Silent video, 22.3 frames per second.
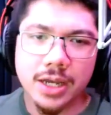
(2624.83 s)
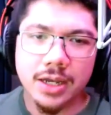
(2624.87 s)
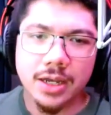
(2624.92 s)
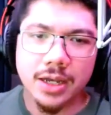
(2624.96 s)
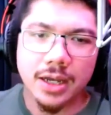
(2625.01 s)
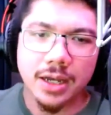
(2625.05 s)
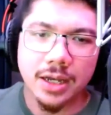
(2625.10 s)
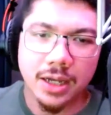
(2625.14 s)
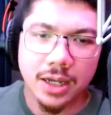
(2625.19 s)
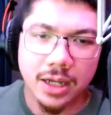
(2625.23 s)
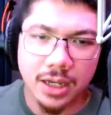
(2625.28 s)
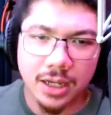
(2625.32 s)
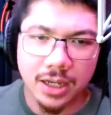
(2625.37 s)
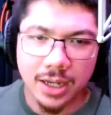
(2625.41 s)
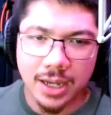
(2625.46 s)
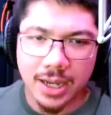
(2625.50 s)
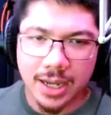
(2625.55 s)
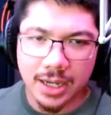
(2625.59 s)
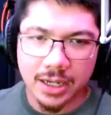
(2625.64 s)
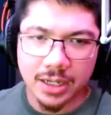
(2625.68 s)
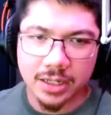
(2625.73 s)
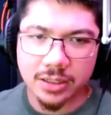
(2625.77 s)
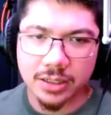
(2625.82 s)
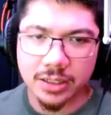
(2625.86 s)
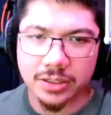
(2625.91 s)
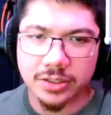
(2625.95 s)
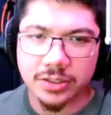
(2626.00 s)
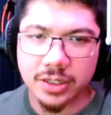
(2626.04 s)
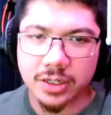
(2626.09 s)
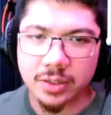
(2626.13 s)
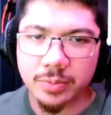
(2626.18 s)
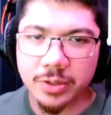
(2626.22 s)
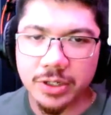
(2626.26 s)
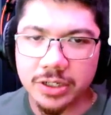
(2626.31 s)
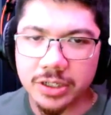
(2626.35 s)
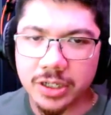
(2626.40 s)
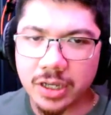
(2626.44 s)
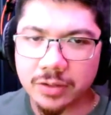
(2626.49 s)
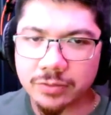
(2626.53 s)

And he sent a PDF.